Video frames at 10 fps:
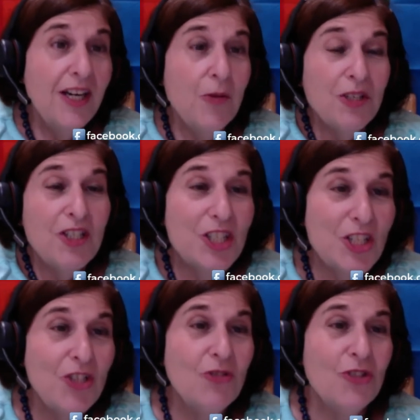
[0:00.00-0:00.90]
help
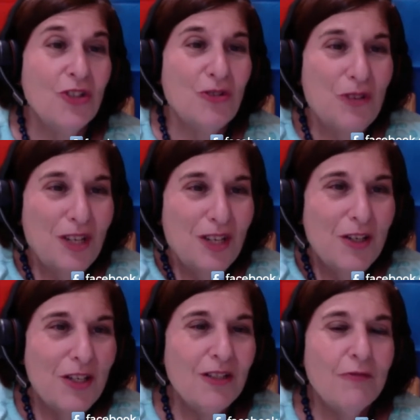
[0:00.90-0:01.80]
continue to
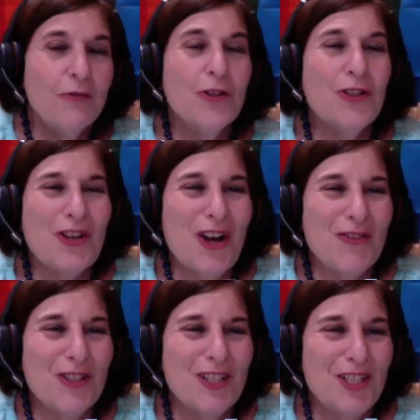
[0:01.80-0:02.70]
further the
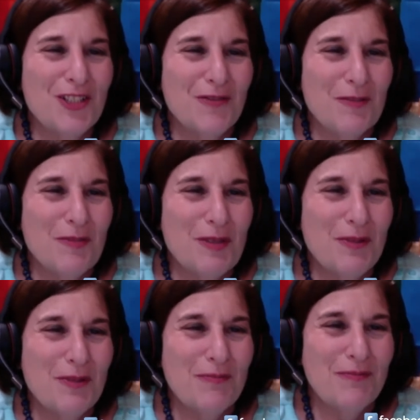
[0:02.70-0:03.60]
conversation for
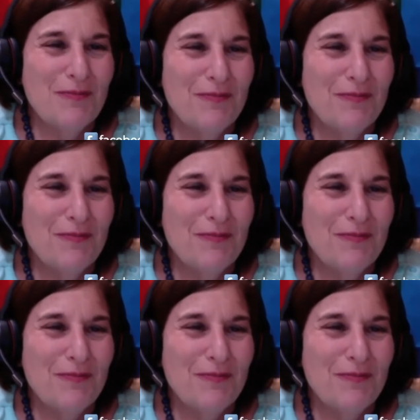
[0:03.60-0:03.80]
people.